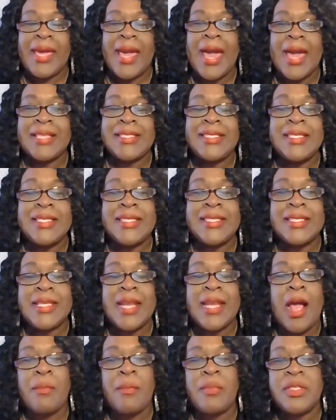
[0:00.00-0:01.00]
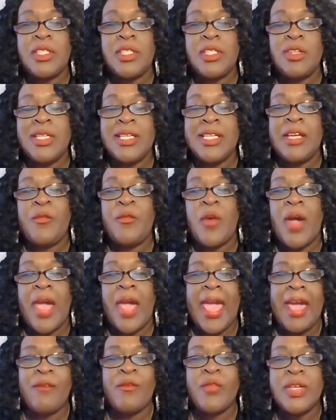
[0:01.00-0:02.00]
Guys, this is an opportunity for
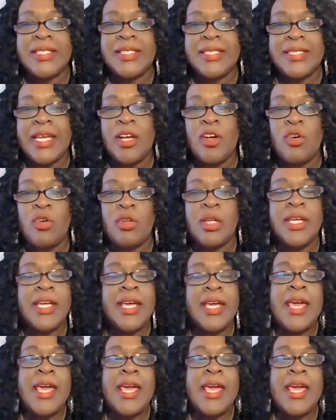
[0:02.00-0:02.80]
every single.